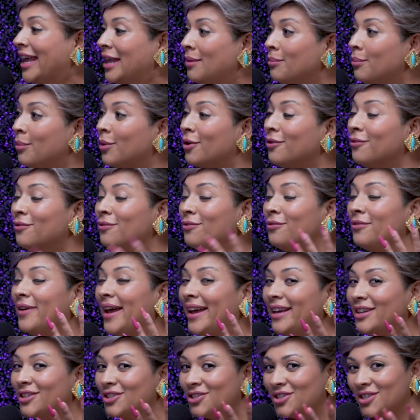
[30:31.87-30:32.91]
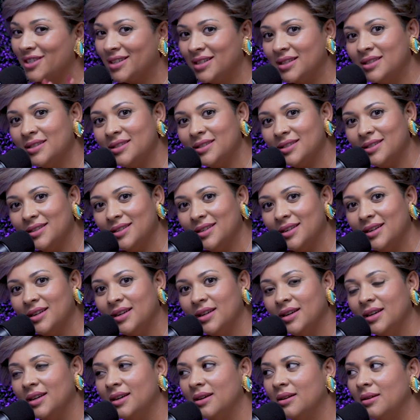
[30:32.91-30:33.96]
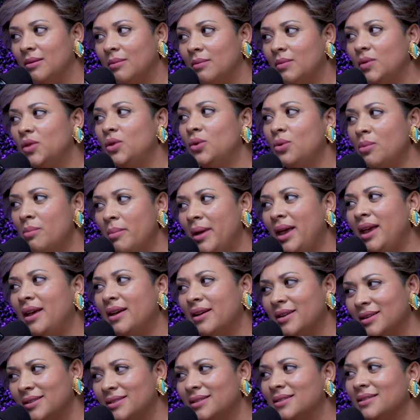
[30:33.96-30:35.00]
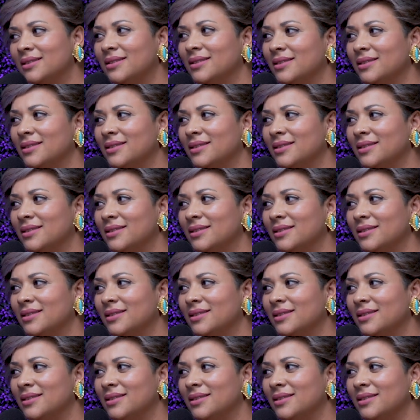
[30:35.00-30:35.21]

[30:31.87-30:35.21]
imperfections do make us